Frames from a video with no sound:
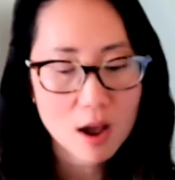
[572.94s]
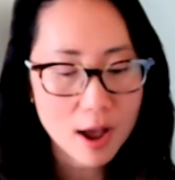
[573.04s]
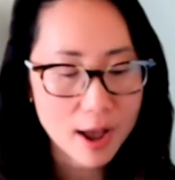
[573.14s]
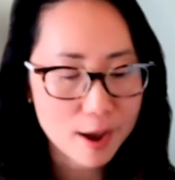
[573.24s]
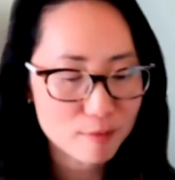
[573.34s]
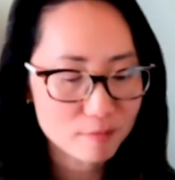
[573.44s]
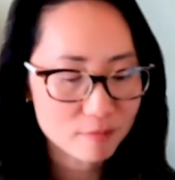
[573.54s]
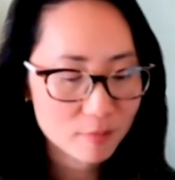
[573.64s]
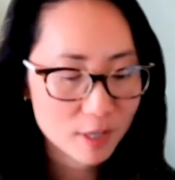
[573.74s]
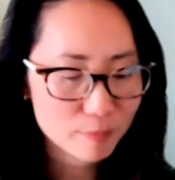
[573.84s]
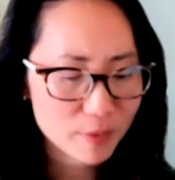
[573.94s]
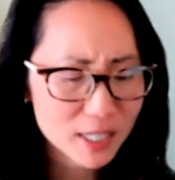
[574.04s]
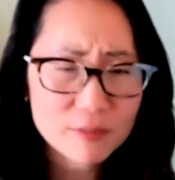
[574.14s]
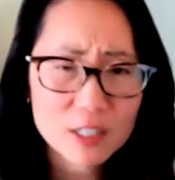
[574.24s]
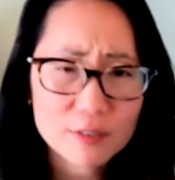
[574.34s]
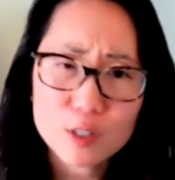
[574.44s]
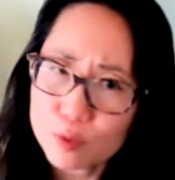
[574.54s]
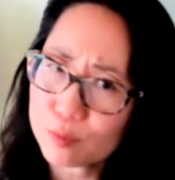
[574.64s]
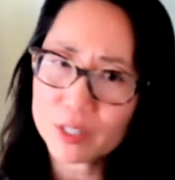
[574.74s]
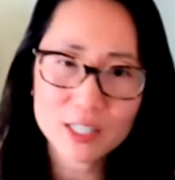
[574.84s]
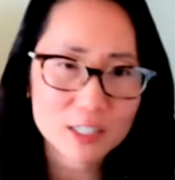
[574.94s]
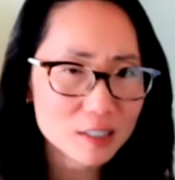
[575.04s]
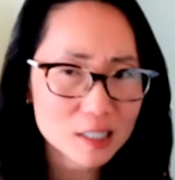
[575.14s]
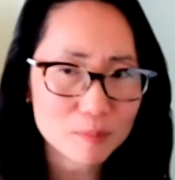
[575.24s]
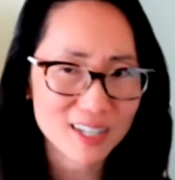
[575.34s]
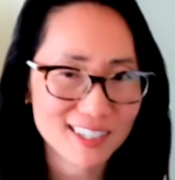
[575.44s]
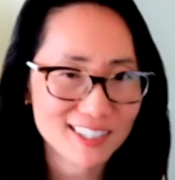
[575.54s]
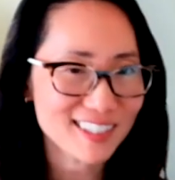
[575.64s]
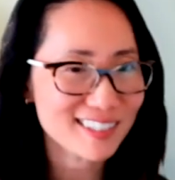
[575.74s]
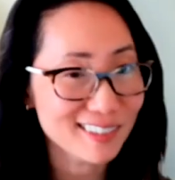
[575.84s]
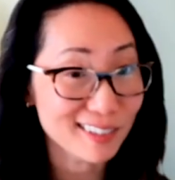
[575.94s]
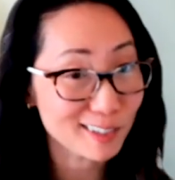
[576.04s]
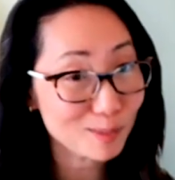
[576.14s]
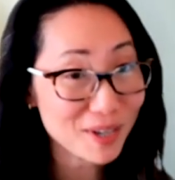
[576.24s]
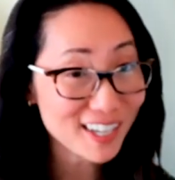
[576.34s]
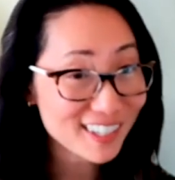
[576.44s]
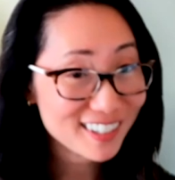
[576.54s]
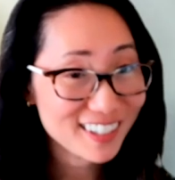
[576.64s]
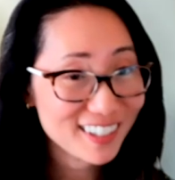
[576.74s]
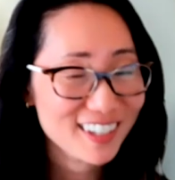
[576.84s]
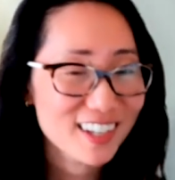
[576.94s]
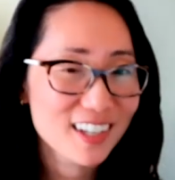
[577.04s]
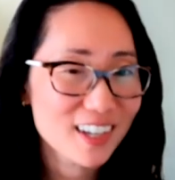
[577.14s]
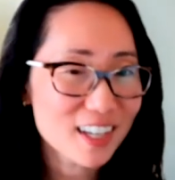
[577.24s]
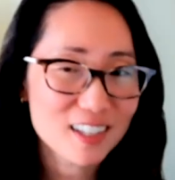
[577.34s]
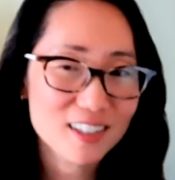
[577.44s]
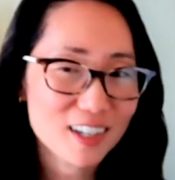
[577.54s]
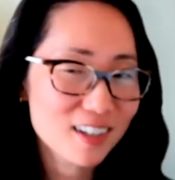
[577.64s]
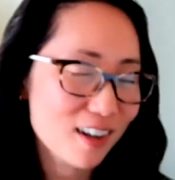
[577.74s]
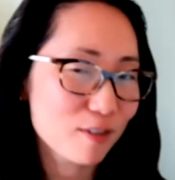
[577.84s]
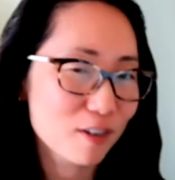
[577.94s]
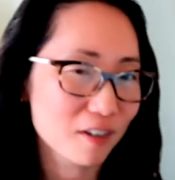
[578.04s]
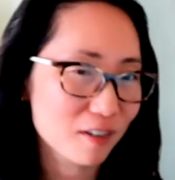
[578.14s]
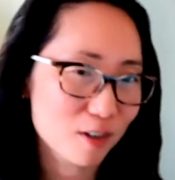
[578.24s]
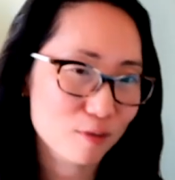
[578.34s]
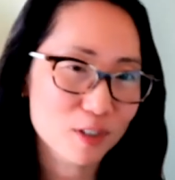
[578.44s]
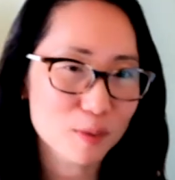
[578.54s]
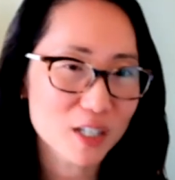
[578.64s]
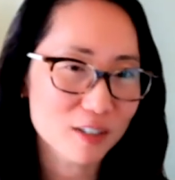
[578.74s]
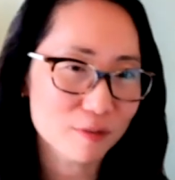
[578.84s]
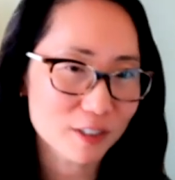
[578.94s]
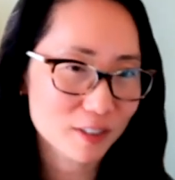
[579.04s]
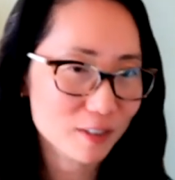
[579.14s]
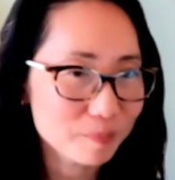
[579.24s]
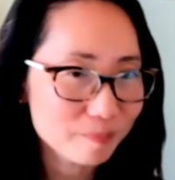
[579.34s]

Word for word: But even if you were willing to expand it just a little bit, I think that could have a really big difference.